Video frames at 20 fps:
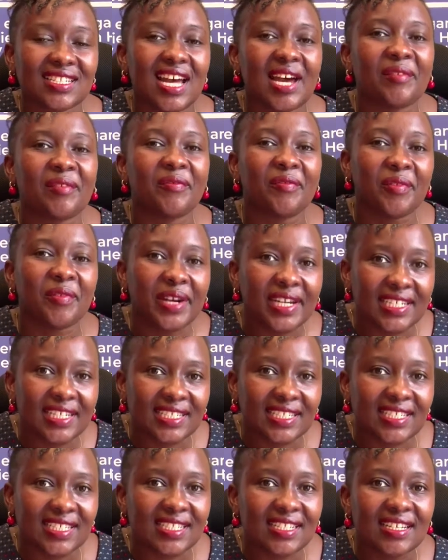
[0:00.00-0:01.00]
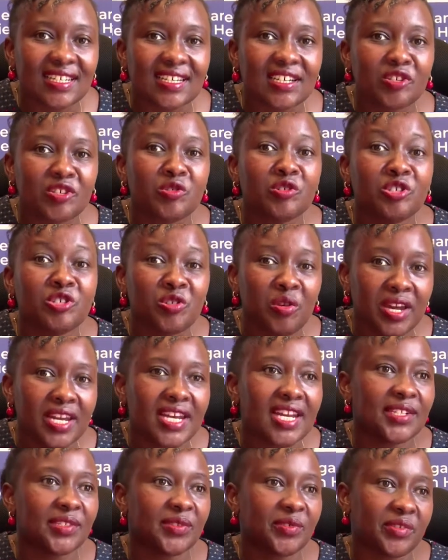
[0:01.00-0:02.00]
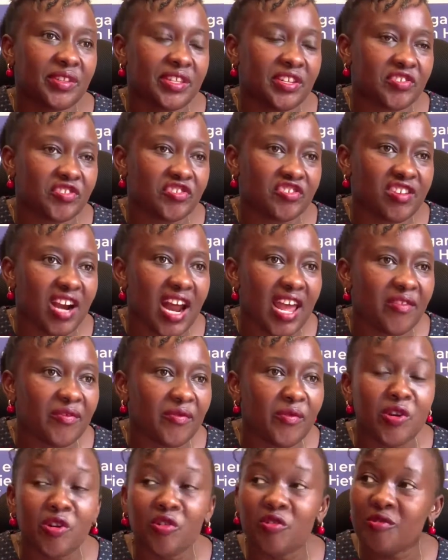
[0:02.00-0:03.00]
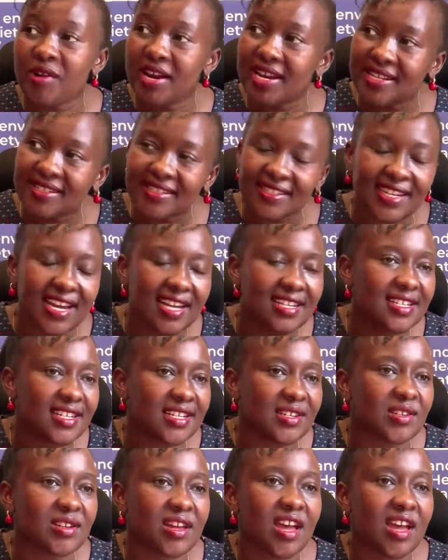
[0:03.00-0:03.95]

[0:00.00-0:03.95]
and friends to join us on this drive. We already started.